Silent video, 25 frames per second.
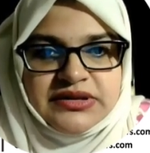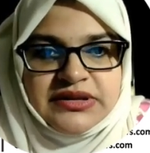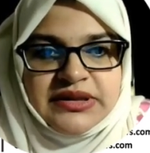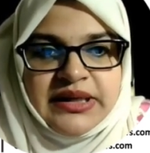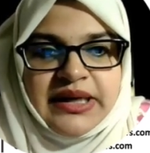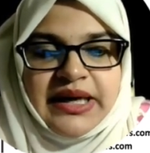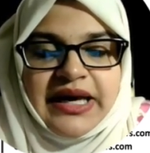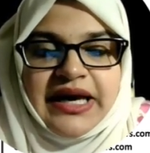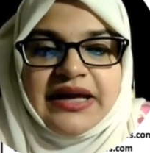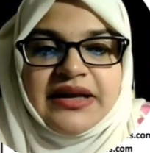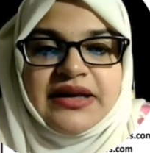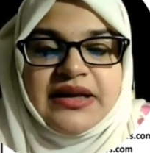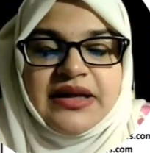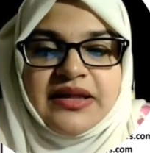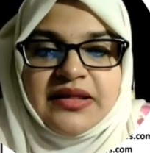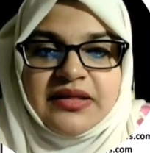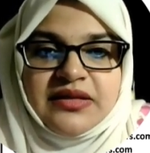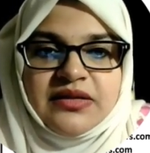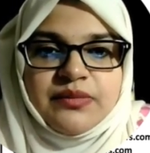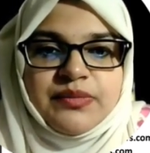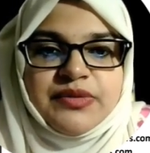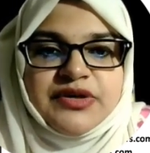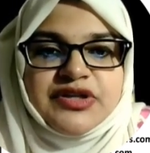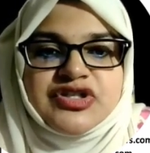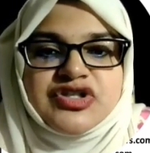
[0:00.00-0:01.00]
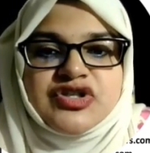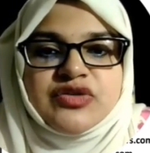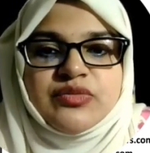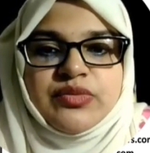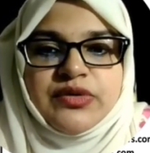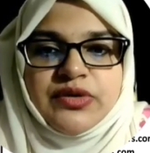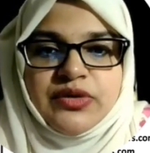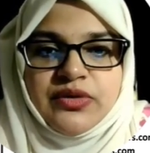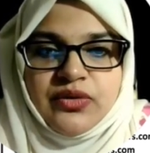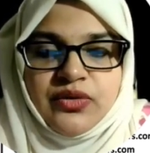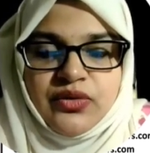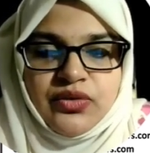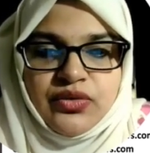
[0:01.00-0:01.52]
And in the picture
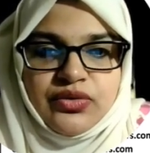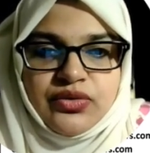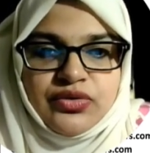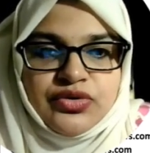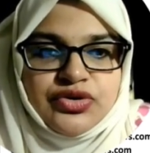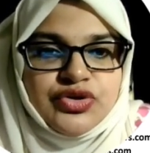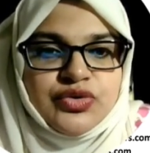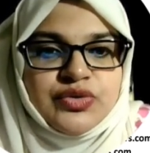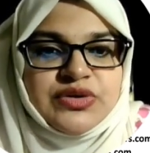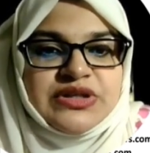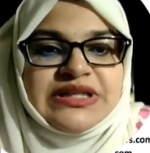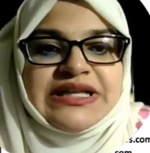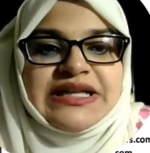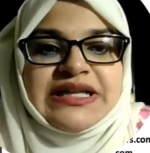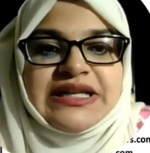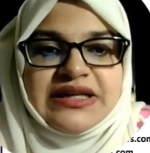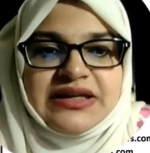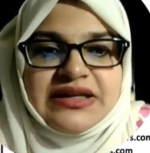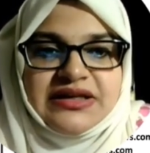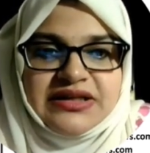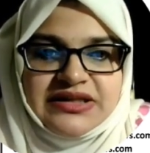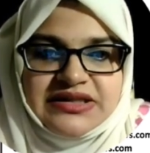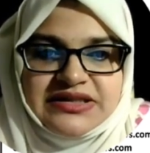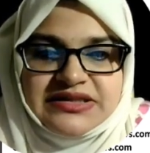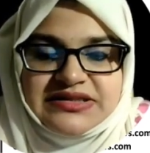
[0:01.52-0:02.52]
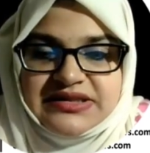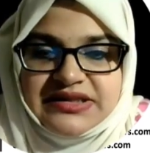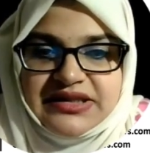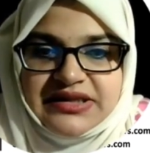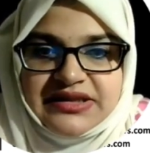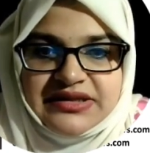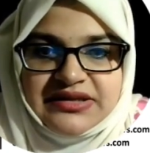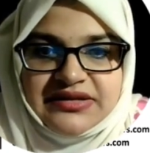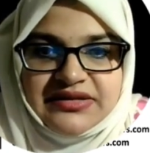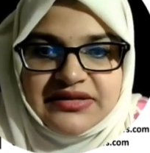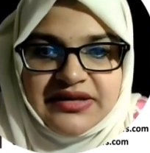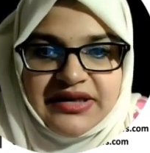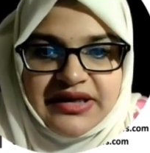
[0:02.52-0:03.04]
below, you can clearly see the
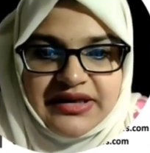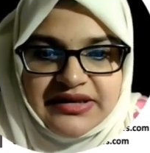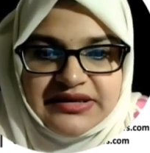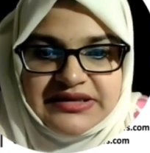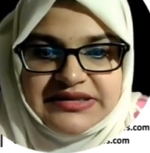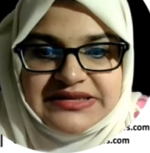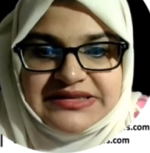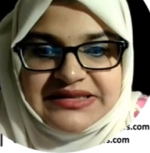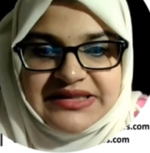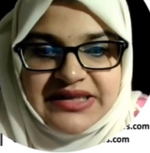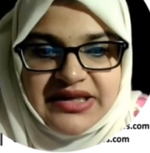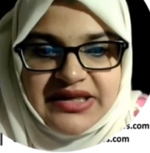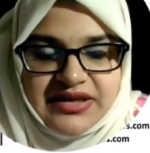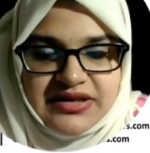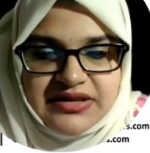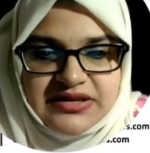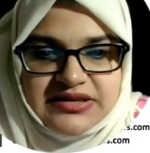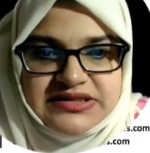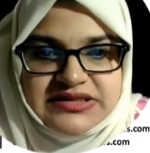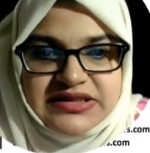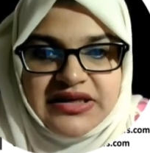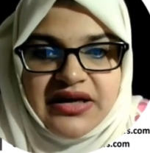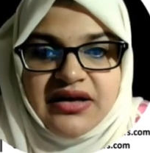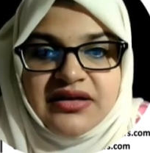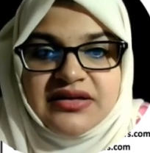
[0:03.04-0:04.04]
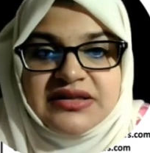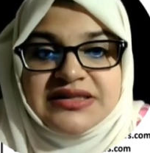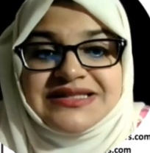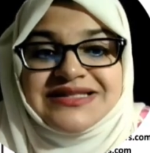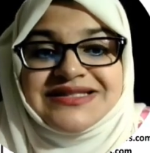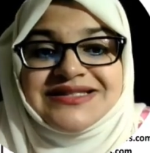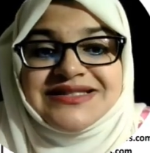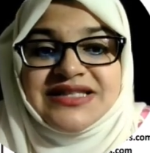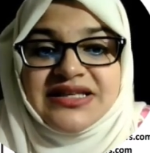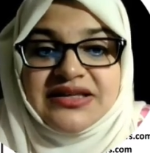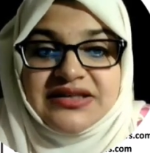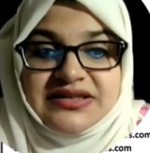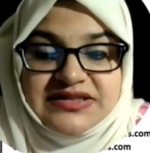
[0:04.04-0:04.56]
grading scales are
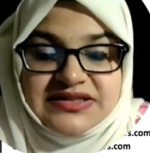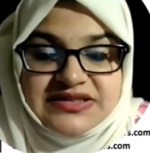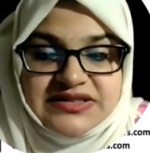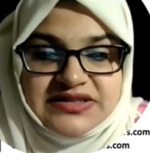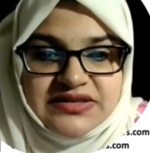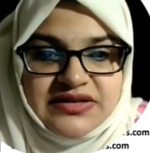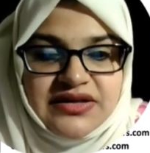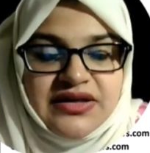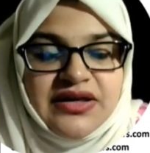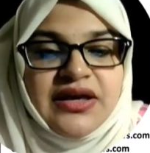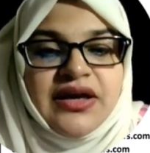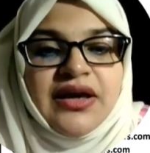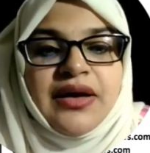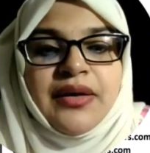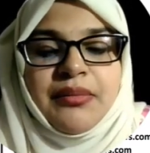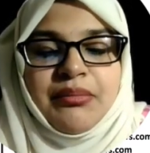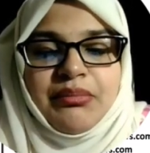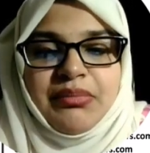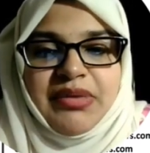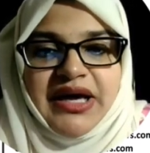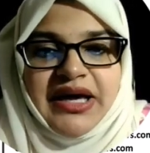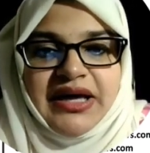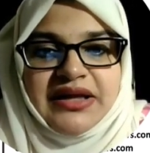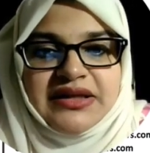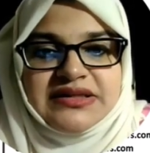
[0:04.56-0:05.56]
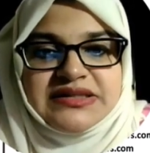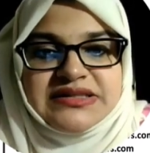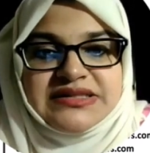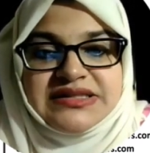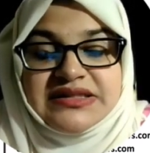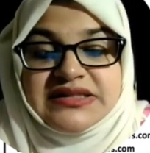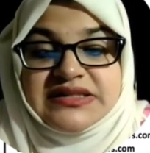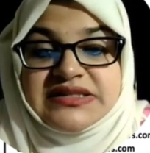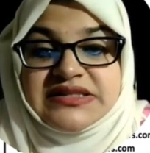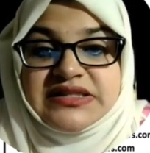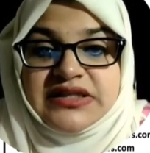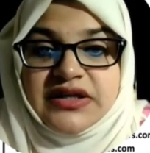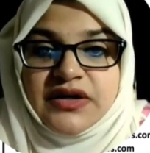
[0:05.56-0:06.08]
6 bands
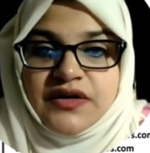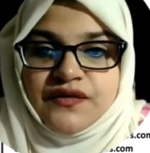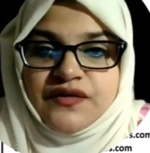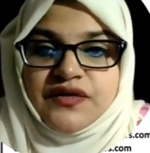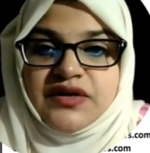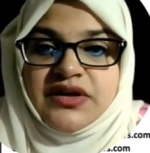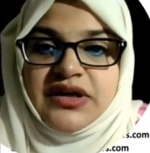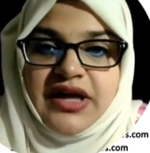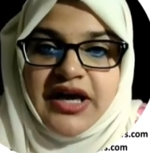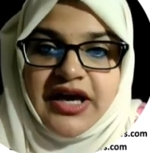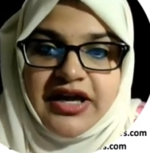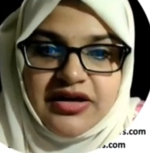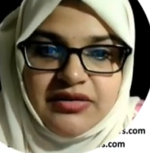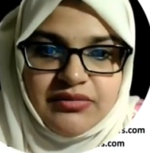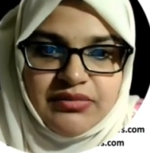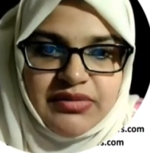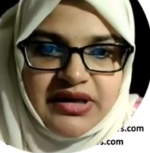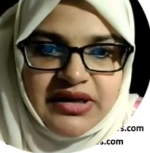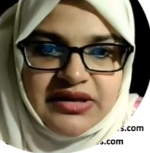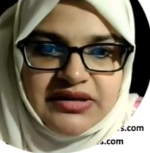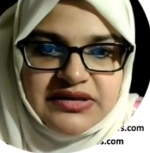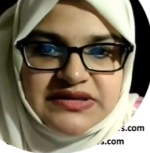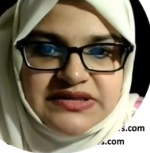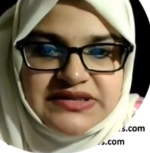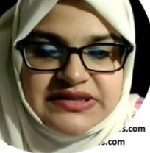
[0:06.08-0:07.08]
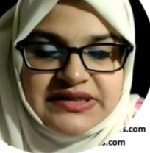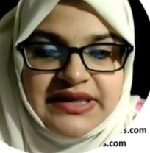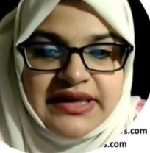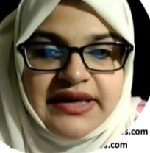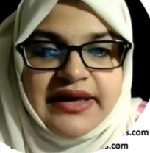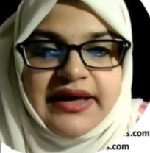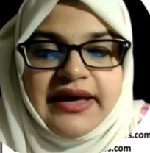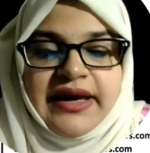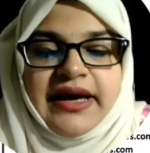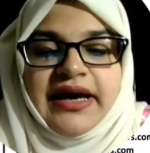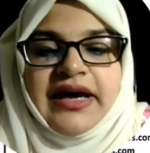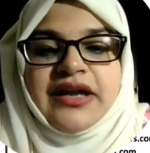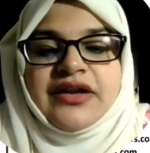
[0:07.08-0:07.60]
instead of the 9 bands.
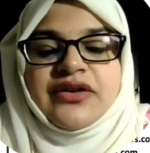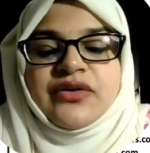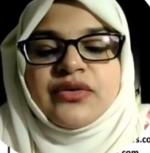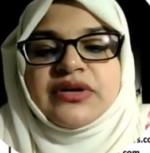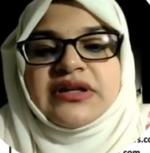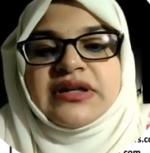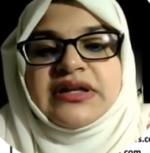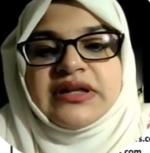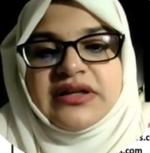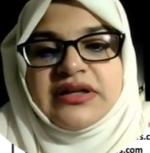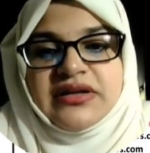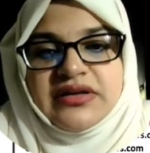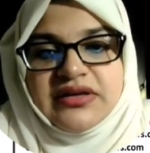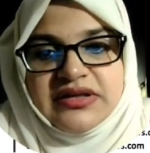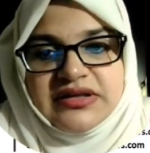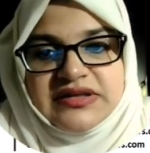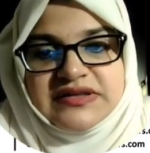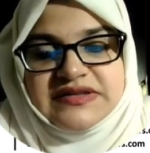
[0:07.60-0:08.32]
And you can clearly